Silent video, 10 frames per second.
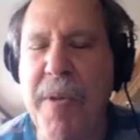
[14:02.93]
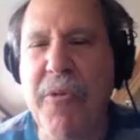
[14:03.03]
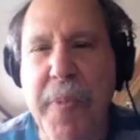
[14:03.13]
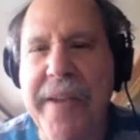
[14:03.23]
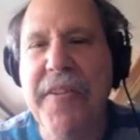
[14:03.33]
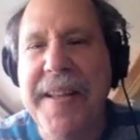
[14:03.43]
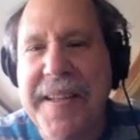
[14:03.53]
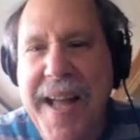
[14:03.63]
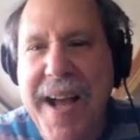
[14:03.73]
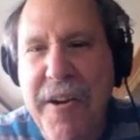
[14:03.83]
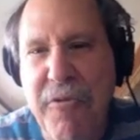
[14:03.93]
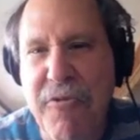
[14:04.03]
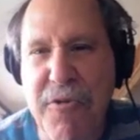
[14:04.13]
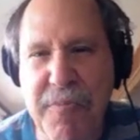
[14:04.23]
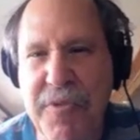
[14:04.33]
It was basically locker
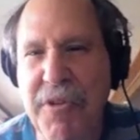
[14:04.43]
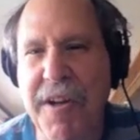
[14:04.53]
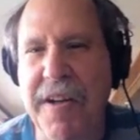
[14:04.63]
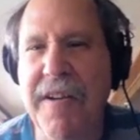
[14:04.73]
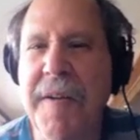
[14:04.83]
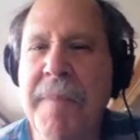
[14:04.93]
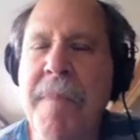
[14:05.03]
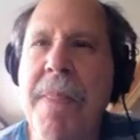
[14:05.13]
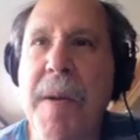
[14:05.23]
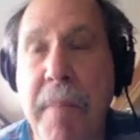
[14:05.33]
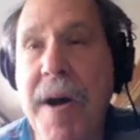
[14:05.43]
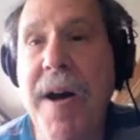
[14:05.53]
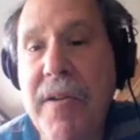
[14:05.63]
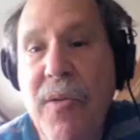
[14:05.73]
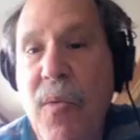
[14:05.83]
room talk.
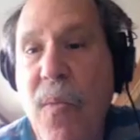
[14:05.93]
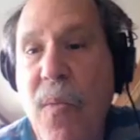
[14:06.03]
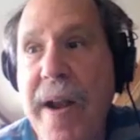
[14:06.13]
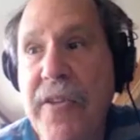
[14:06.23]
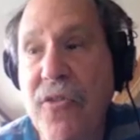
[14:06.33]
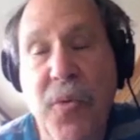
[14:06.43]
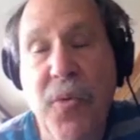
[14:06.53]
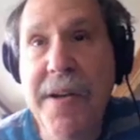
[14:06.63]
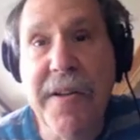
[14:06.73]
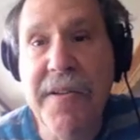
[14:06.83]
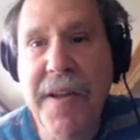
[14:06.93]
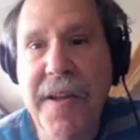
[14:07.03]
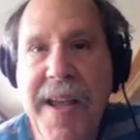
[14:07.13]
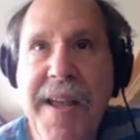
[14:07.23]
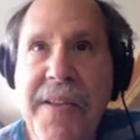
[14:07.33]
But when it's tweeted,
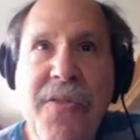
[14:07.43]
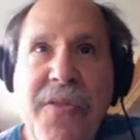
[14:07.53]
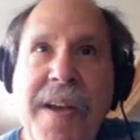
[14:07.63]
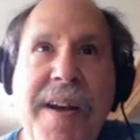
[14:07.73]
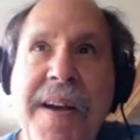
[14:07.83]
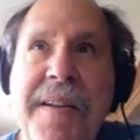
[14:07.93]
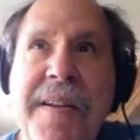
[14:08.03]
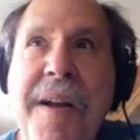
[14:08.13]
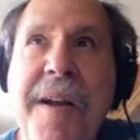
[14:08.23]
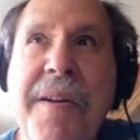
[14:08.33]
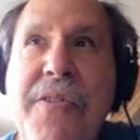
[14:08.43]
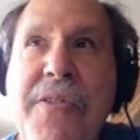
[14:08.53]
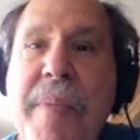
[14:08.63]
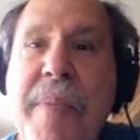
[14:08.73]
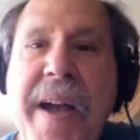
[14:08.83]
it's not only
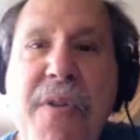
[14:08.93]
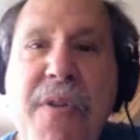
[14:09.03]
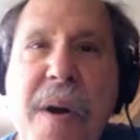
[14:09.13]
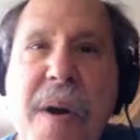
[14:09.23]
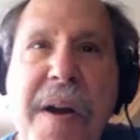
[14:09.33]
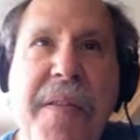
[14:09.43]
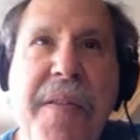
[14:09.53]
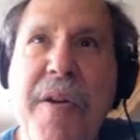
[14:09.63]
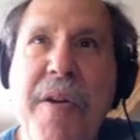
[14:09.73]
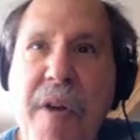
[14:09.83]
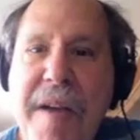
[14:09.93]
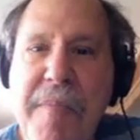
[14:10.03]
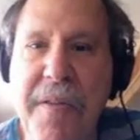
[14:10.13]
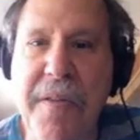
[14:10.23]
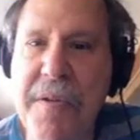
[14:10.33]
seen by everyone and their
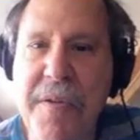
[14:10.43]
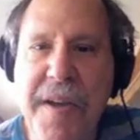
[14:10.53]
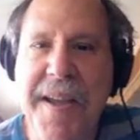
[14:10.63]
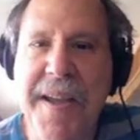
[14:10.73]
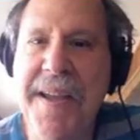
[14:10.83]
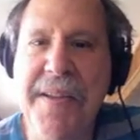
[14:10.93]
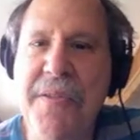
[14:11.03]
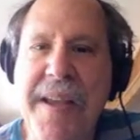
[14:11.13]
grandmother, it